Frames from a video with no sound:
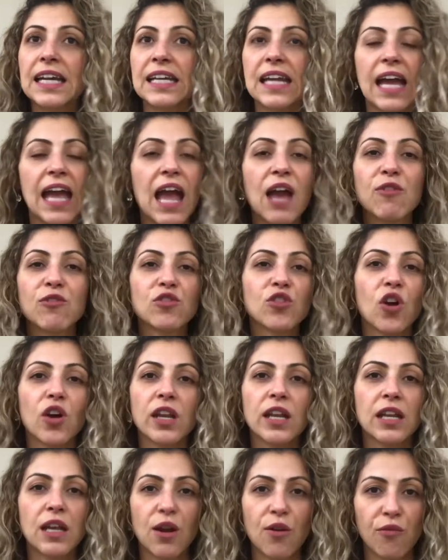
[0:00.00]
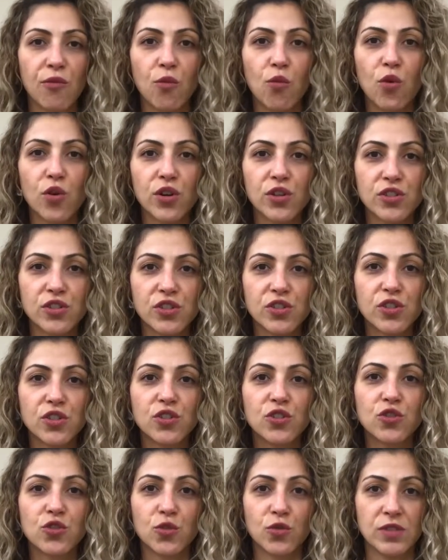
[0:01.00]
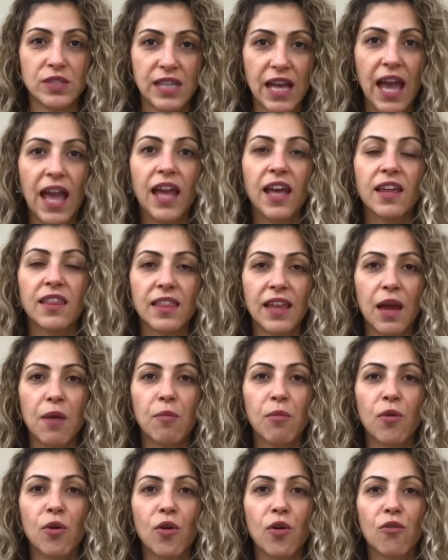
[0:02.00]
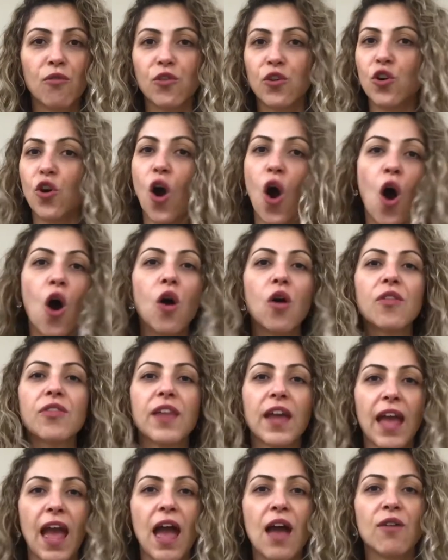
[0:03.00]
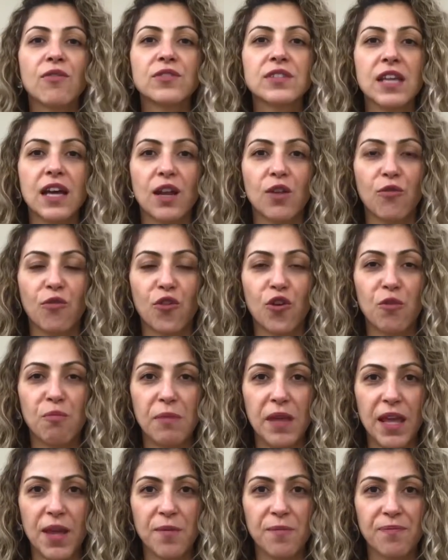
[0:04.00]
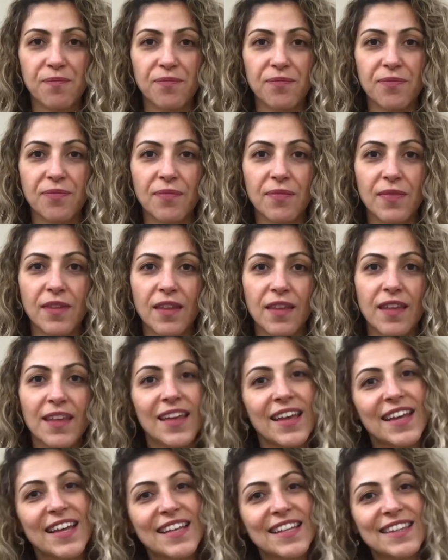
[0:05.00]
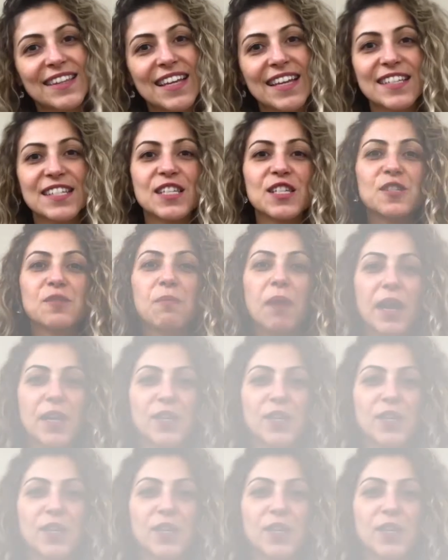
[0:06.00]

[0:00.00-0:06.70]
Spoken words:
and I have not enough words to thank them for all they have done for me. This is